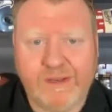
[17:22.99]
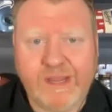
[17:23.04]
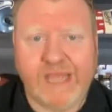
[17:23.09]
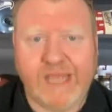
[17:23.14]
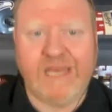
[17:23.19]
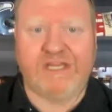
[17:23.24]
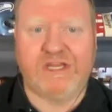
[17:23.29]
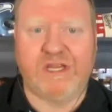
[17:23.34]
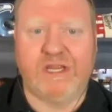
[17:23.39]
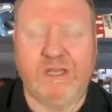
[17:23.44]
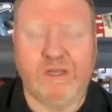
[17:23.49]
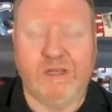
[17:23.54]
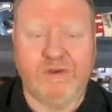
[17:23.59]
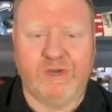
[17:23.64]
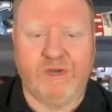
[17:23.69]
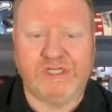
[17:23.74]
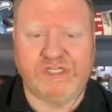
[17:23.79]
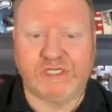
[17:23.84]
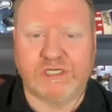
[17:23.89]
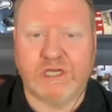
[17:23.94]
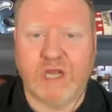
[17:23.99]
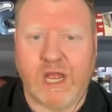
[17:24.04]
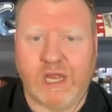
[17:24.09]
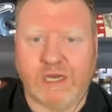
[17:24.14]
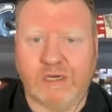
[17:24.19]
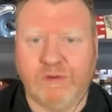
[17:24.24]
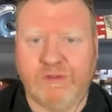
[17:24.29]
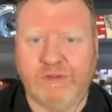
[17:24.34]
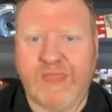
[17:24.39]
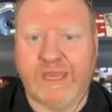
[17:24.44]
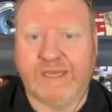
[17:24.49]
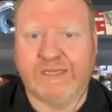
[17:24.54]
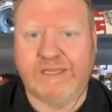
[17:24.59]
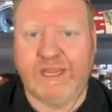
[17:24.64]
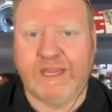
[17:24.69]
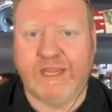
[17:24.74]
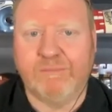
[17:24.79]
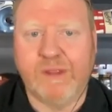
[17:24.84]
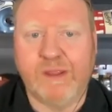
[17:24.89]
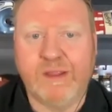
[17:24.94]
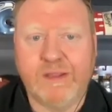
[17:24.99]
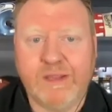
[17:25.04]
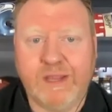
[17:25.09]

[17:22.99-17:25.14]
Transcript: I like Illinois Chicago in that game.